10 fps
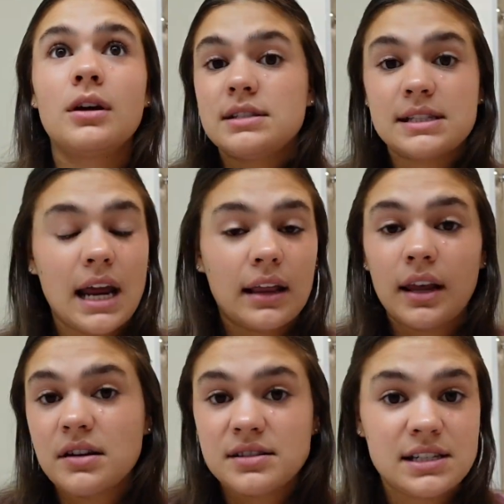stand
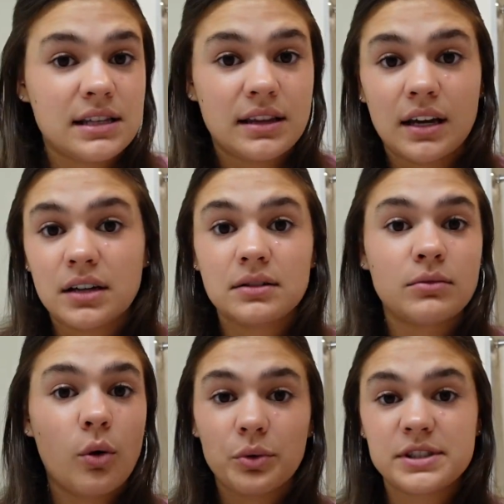there sit
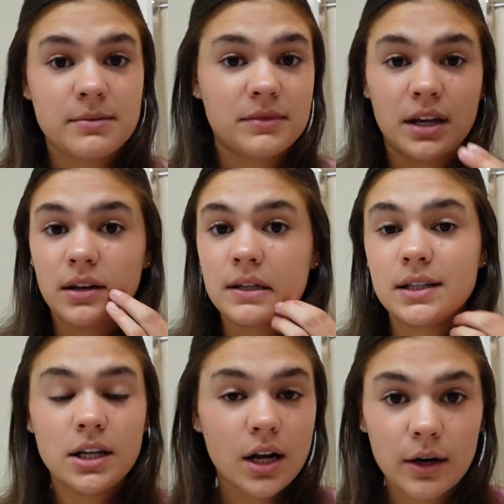there hold something
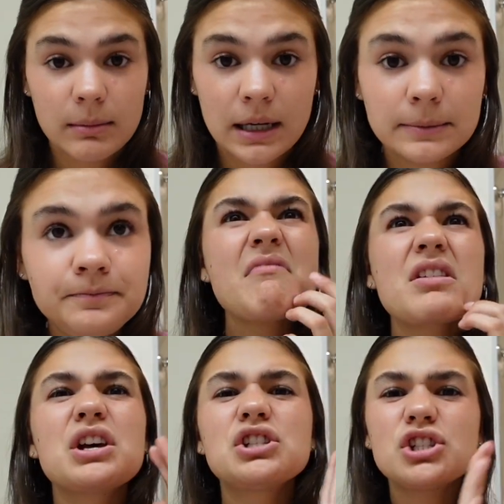you know what i mean
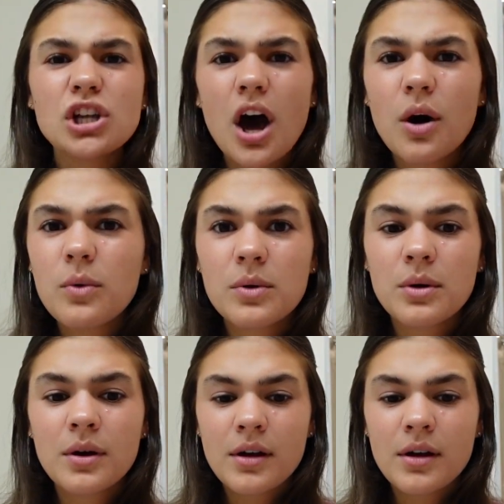so